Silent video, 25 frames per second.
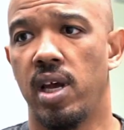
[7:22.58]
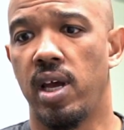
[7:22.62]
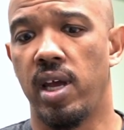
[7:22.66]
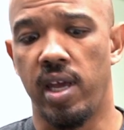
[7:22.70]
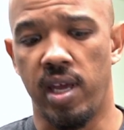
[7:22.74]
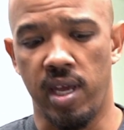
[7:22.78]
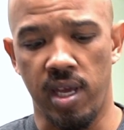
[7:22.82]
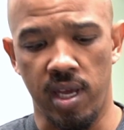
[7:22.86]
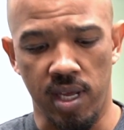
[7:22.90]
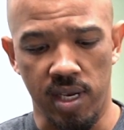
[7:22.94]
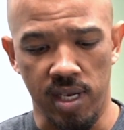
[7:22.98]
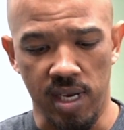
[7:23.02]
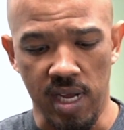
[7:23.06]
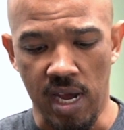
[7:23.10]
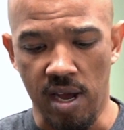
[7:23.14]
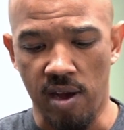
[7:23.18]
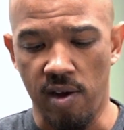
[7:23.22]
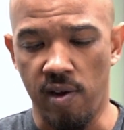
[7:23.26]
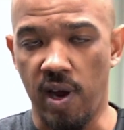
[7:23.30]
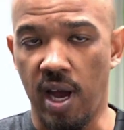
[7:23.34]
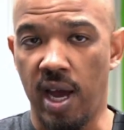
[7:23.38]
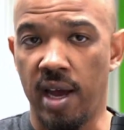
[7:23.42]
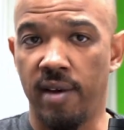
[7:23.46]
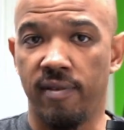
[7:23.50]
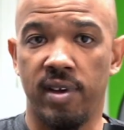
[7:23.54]
And
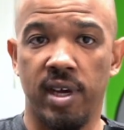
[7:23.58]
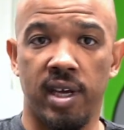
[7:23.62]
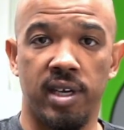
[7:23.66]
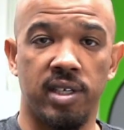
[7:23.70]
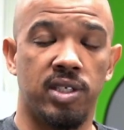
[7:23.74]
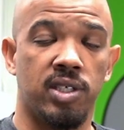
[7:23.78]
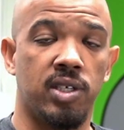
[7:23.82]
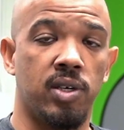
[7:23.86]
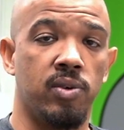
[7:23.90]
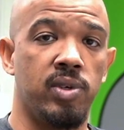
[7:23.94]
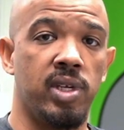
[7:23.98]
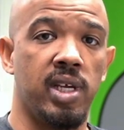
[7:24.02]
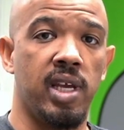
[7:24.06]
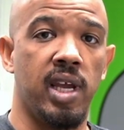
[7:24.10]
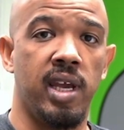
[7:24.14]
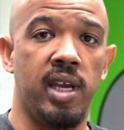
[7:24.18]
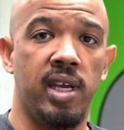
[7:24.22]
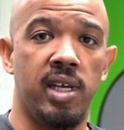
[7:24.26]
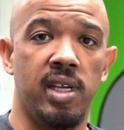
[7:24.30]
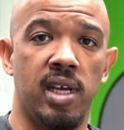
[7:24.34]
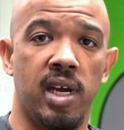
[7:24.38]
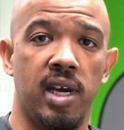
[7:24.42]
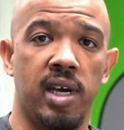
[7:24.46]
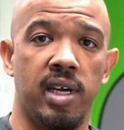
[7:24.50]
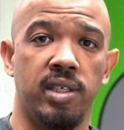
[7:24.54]
now I've got a Sony
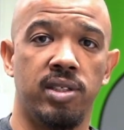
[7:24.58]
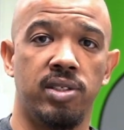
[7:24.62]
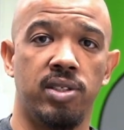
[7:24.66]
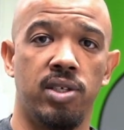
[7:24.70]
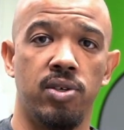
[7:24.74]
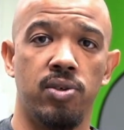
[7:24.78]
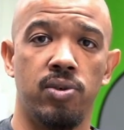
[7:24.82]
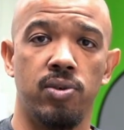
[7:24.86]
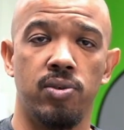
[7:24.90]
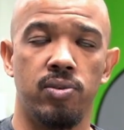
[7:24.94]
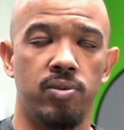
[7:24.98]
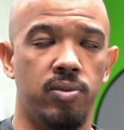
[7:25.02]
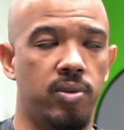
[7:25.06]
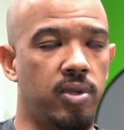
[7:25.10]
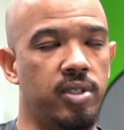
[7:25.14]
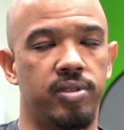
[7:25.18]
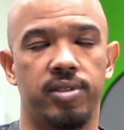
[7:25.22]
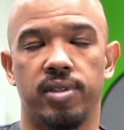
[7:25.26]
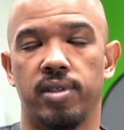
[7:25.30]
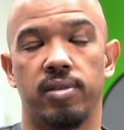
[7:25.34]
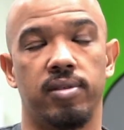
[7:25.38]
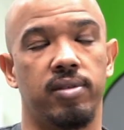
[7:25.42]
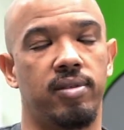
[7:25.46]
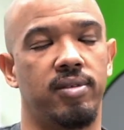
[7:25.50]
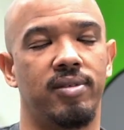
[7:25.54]
A9 too. Oh,
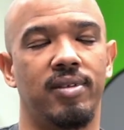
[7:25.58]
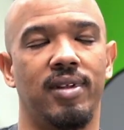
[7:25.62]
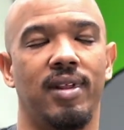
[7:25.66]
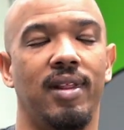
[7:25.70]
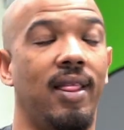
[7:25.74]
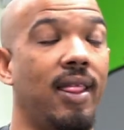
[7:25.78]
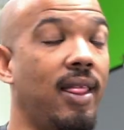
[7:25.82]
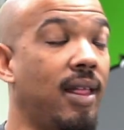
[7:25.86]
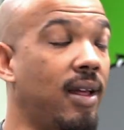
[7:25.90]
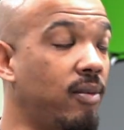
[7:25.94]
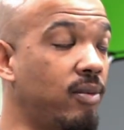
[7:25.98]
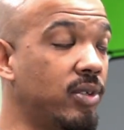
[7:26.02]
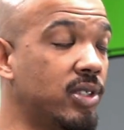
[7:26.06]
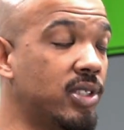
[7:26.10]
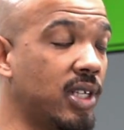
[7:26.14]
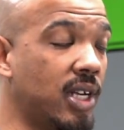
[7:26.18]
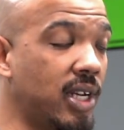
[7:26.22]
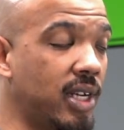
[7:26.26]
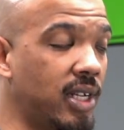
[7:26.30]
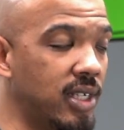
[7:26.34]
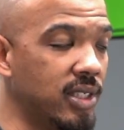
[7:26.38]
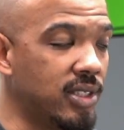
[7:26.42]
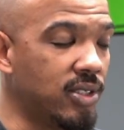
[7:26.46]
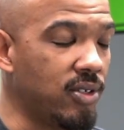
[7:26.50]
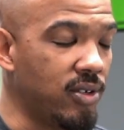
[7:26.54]
sorry, I wish I
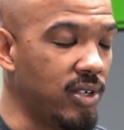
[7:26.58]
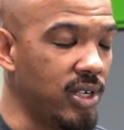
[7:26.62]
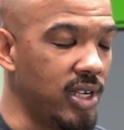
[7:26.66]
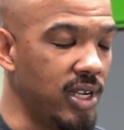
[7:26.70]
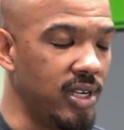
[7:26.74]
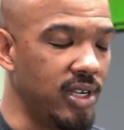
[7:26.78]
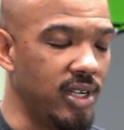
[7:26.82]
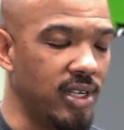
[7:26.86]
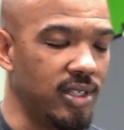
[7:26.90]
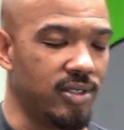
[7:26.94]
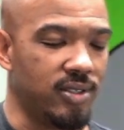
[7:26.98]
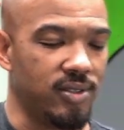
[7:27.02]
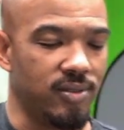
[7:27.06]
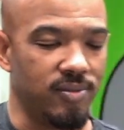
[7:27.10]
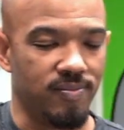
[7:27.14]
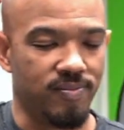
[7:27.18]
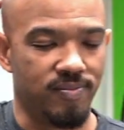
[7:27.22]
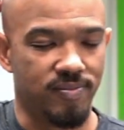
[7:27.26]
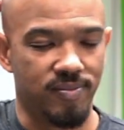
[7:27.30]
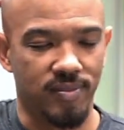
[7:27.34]
had a Sony A9 too.